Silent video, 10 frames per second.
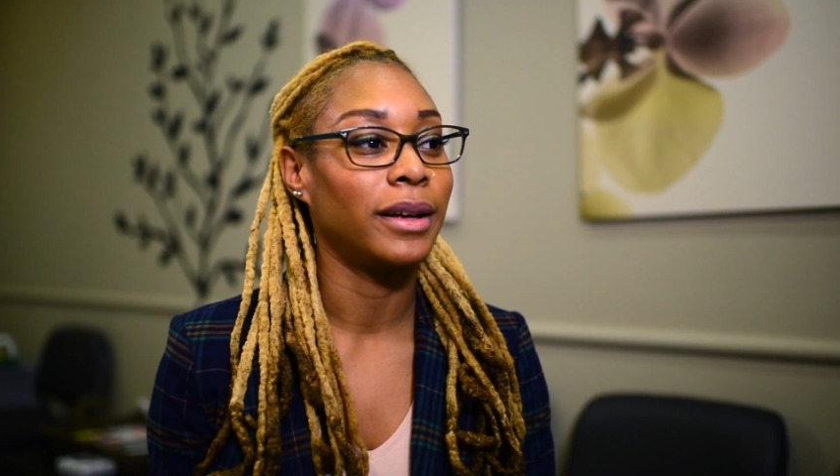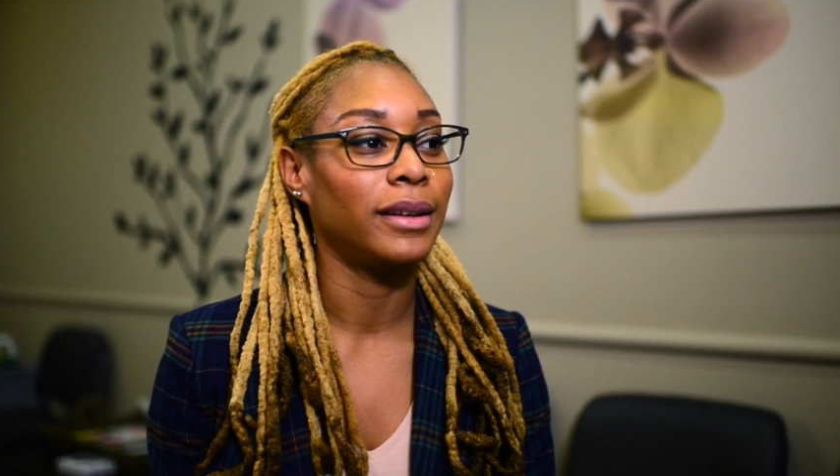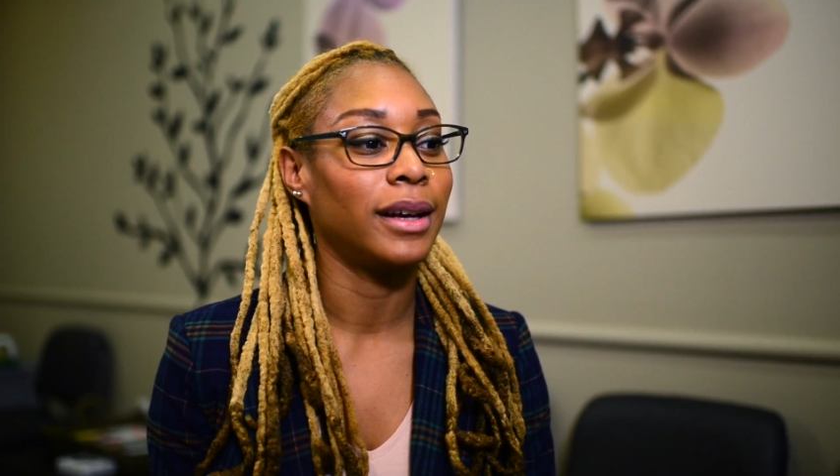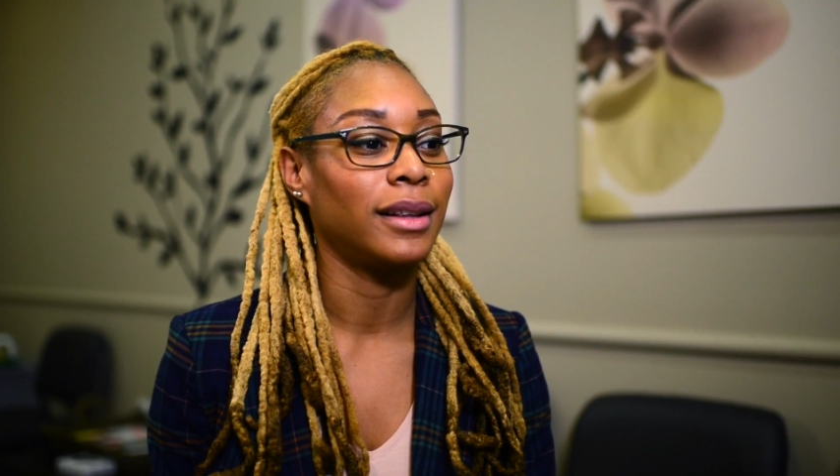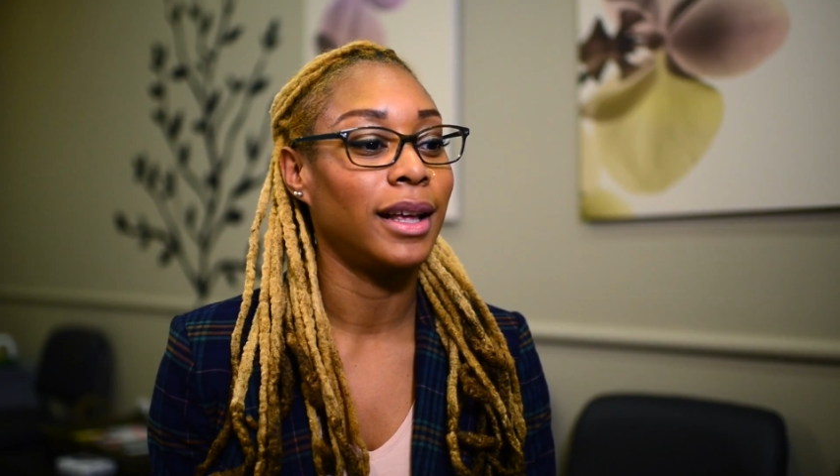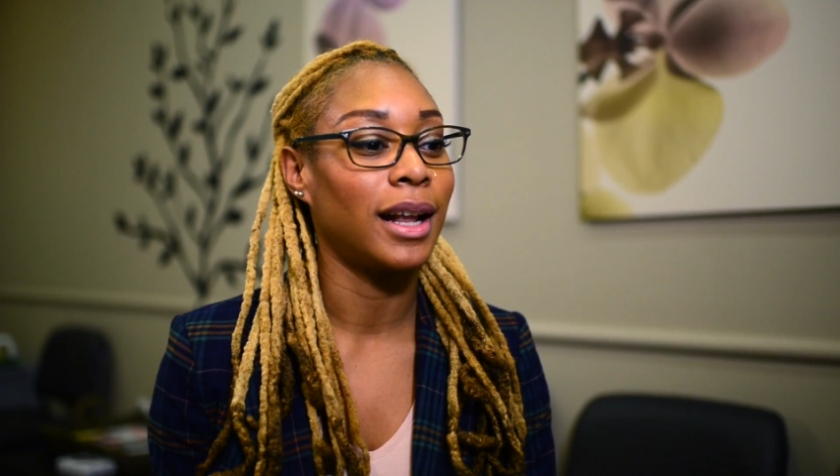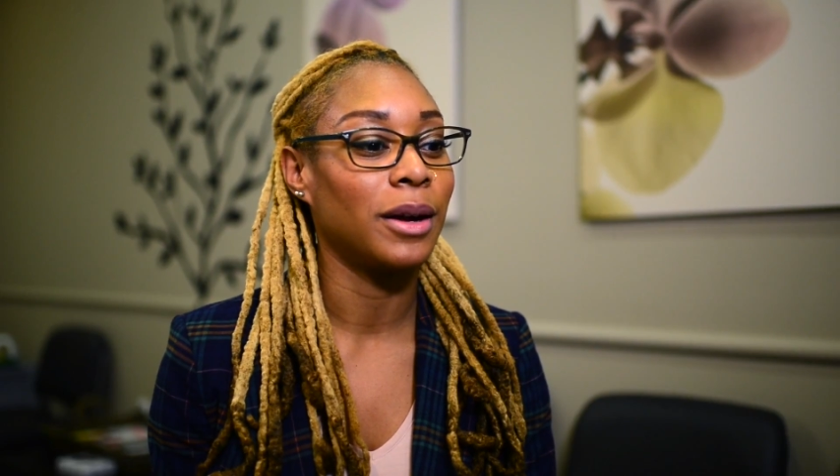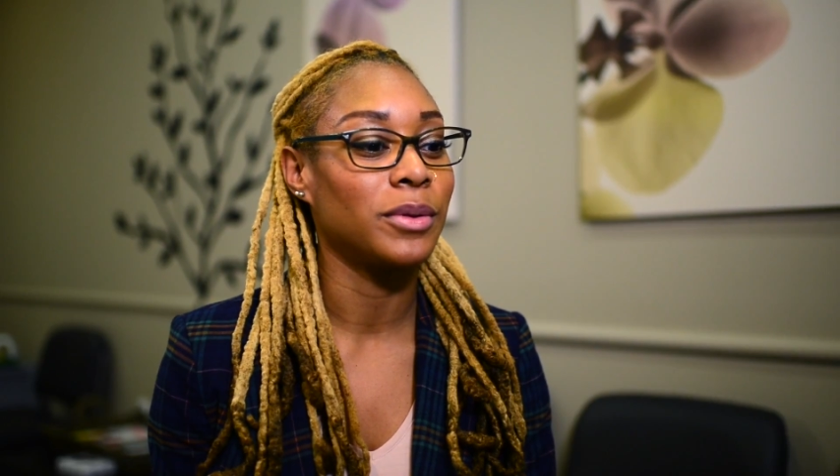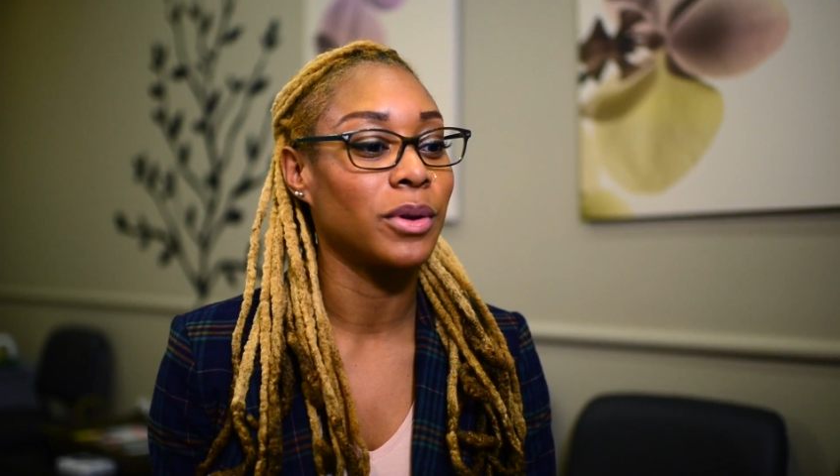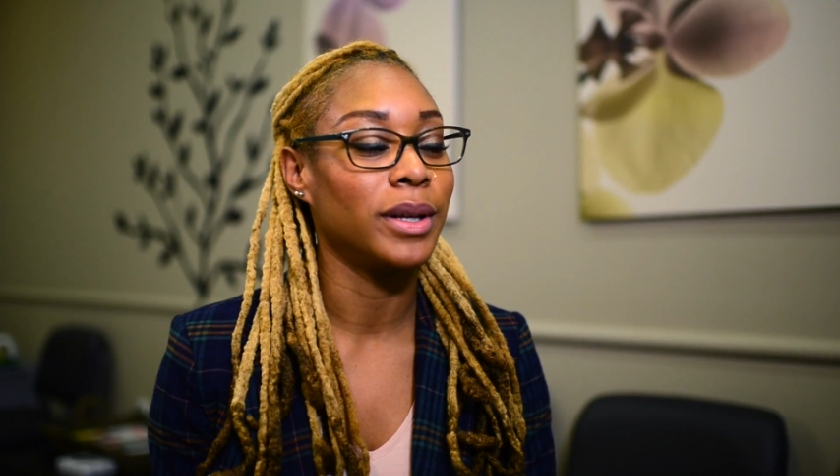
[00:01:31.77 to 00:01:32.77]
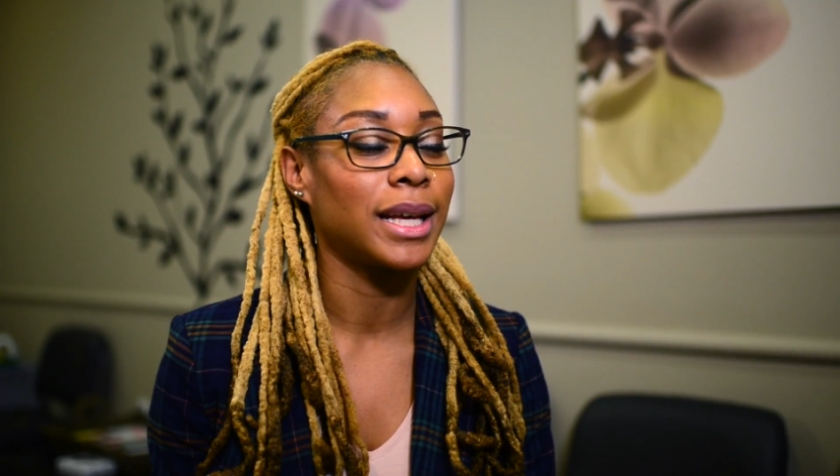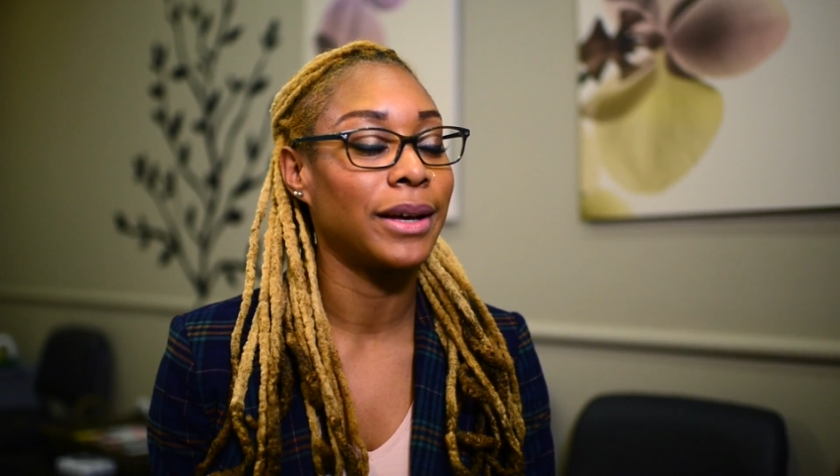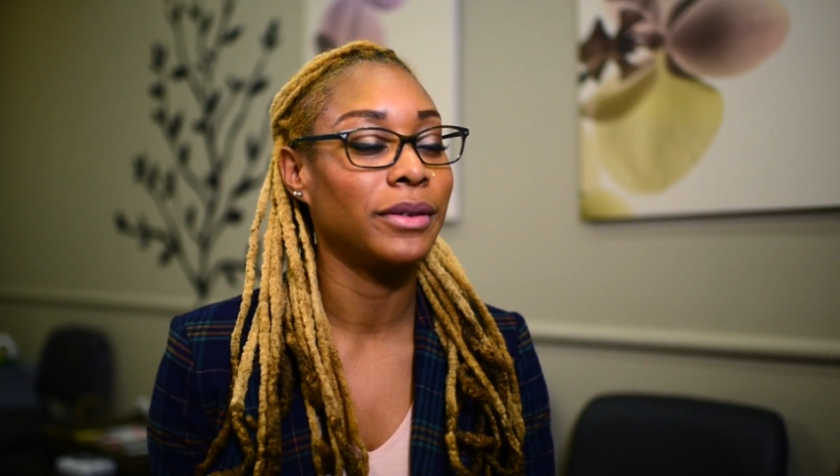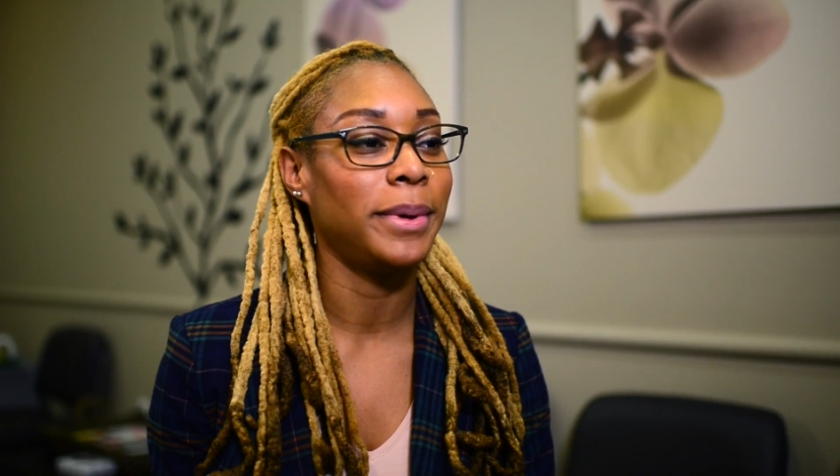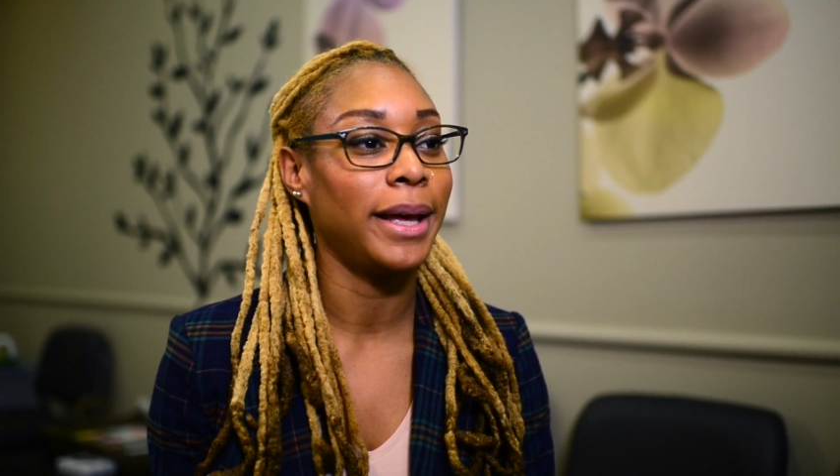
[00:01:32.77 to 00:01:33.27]
out that I was going to have
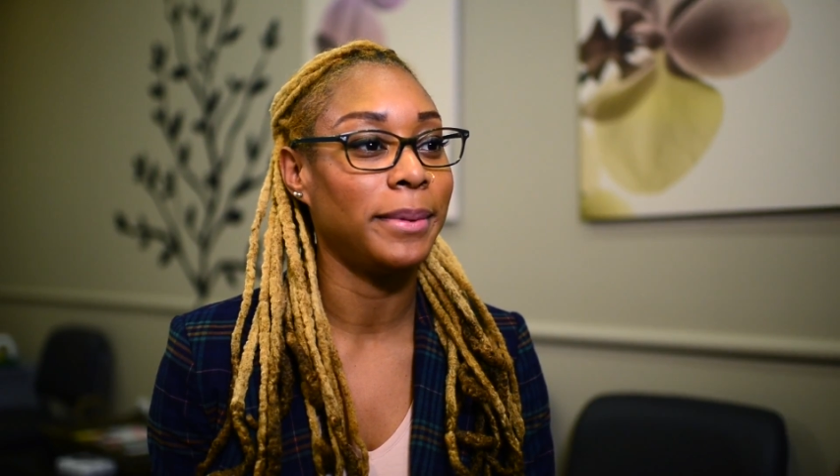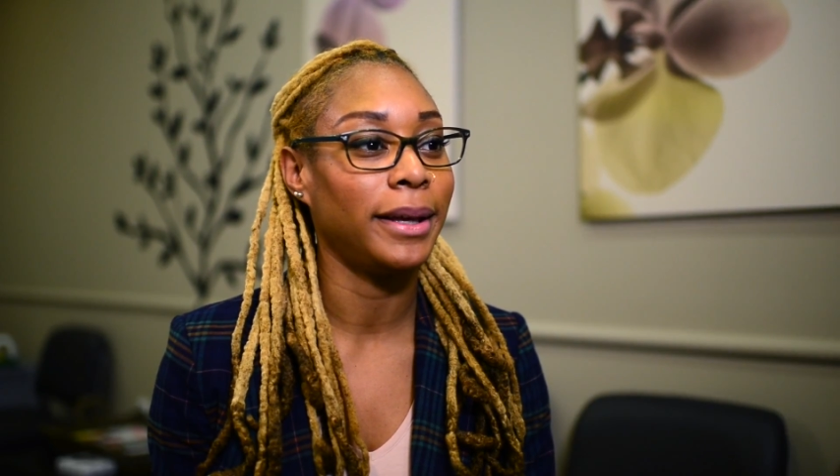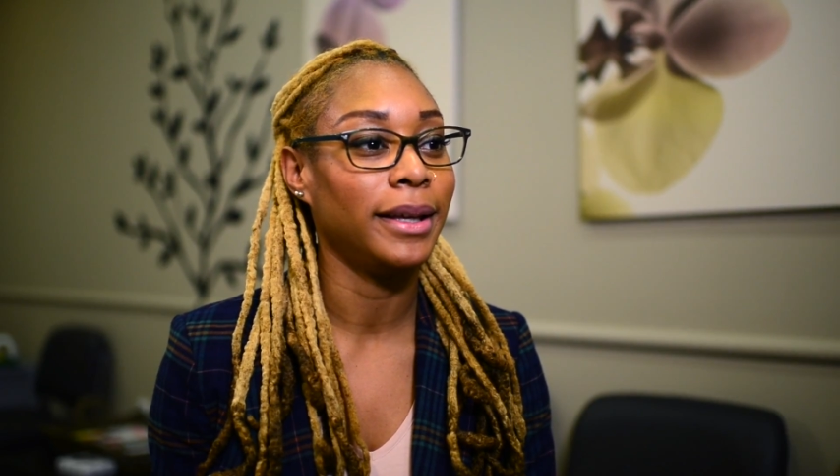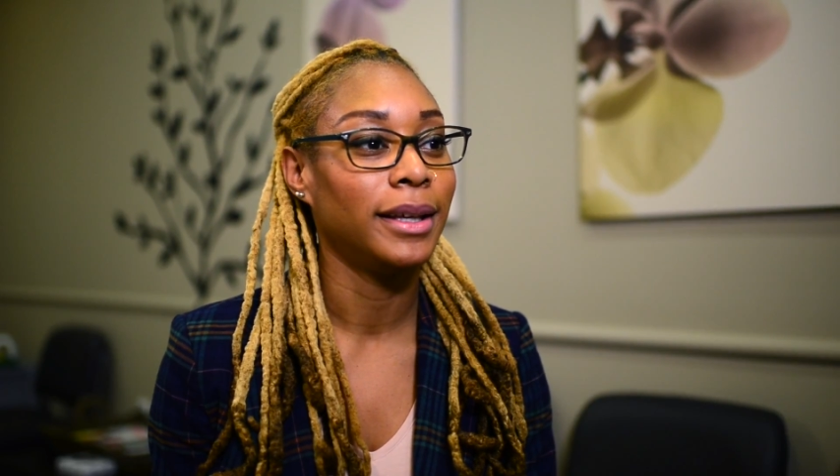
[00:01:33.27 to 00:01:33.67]
a baby,